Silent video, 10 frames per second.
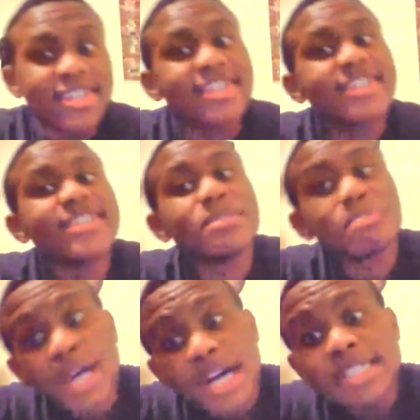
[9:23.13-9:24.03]
It's
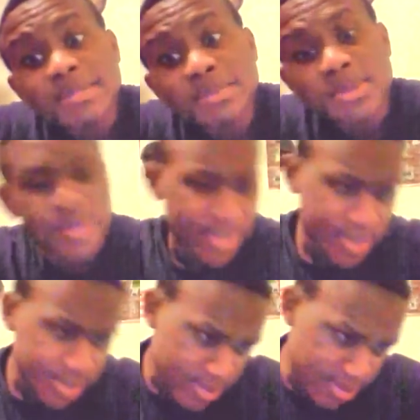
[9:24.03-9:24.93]
possible
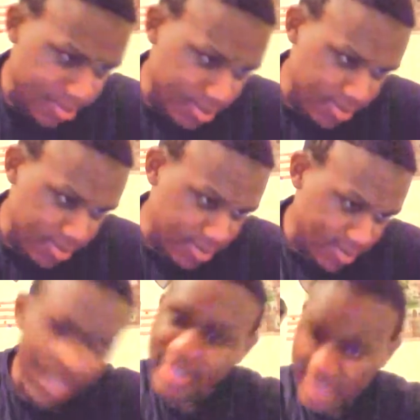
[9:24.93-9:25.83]
because
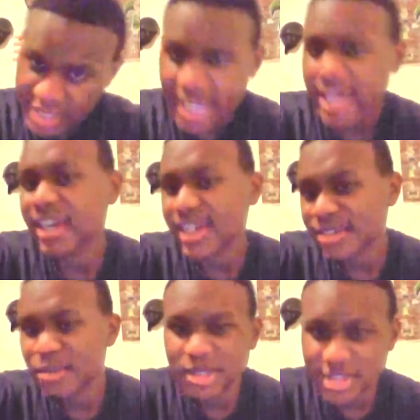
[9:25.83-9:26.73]
yeah, today
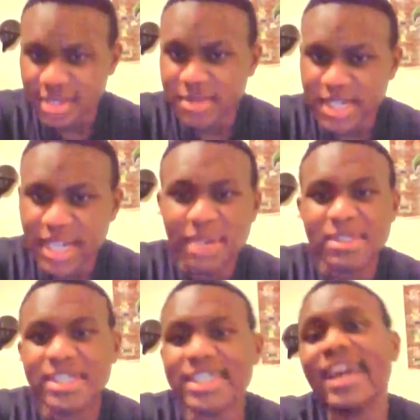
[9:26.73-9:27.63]
it'll be sometime
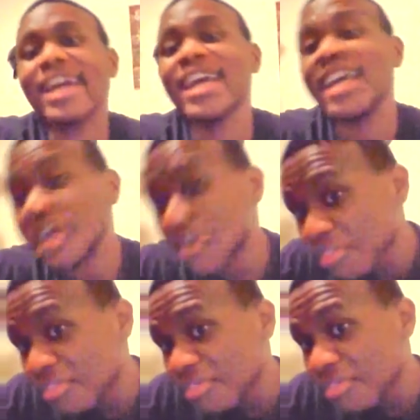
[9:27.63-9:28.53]
today if
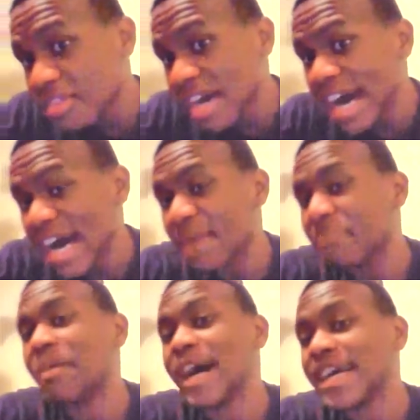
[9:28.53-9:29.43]
I
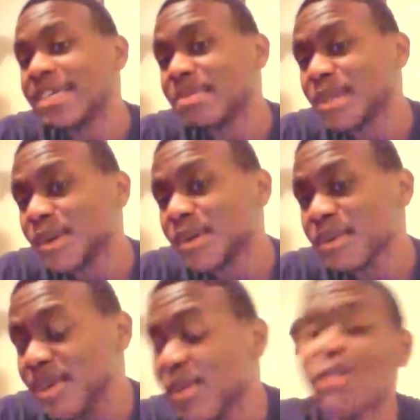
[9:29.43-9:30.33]
might be on the
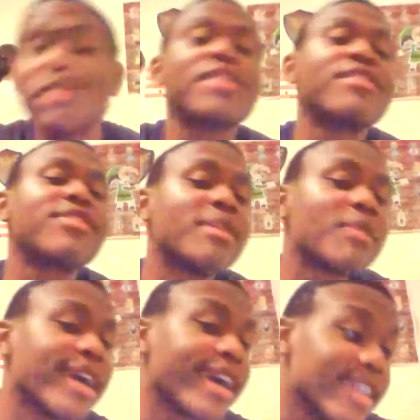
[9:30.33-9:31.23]
radio or if I might